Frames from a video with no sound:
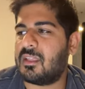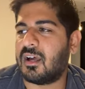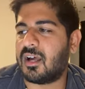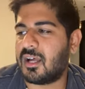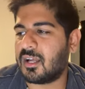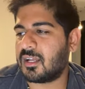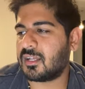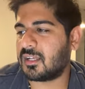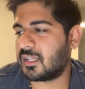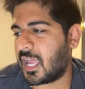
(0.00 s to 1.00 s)

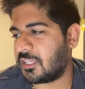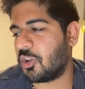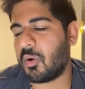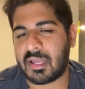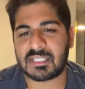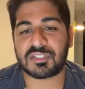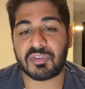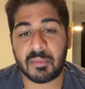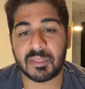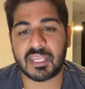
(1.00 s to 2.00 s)
And you know, as his
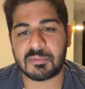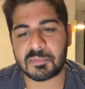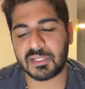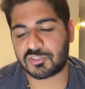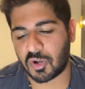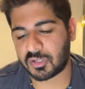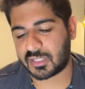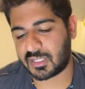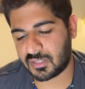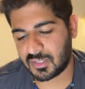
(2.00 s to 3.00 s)
family keeps being
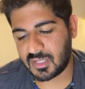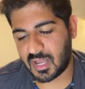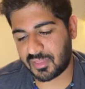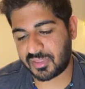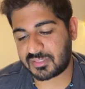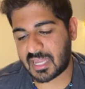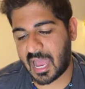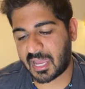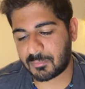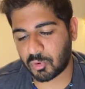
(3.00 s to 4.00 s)
targeted, I think to
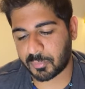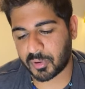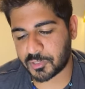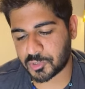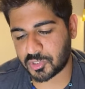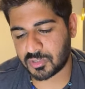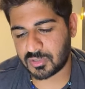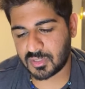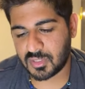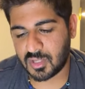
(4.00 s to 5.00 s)
add more pressure
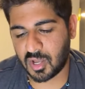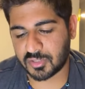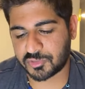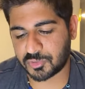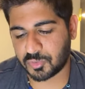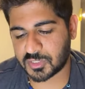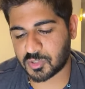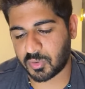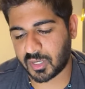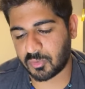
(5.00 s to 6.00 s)
onto what's
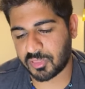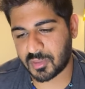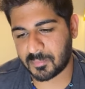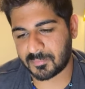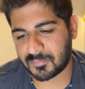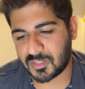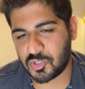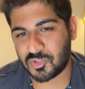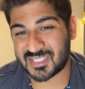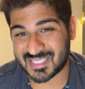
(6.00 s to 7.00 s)
going on with him,
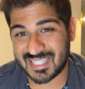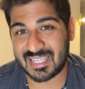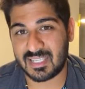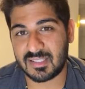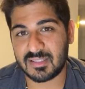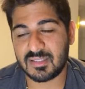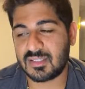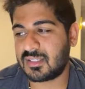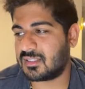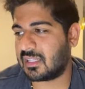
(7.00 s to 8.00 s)
you see
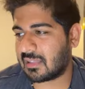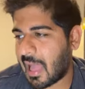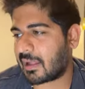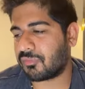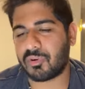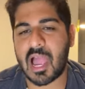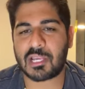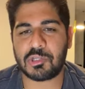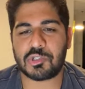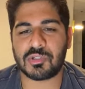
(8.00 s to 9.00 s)
the lack of
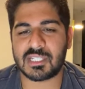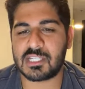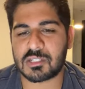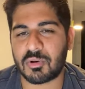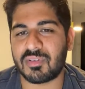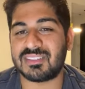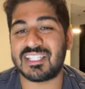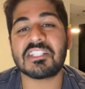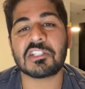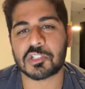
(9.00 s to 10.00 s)
reaction shows that he sort of
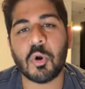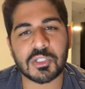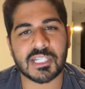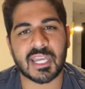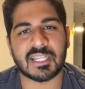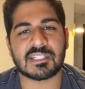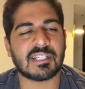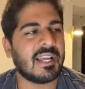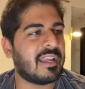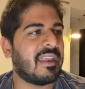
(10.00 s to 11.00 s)
disassociates,
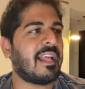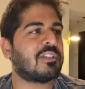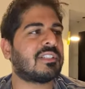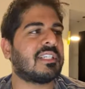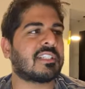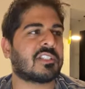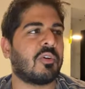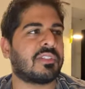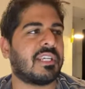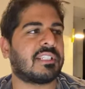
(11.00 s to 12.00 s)
not just
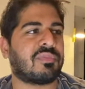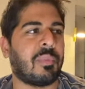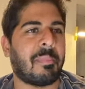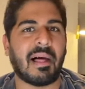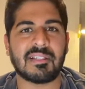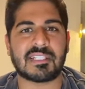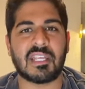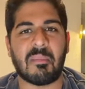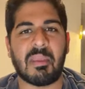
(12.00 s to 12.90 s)
disassociates from the Palestinian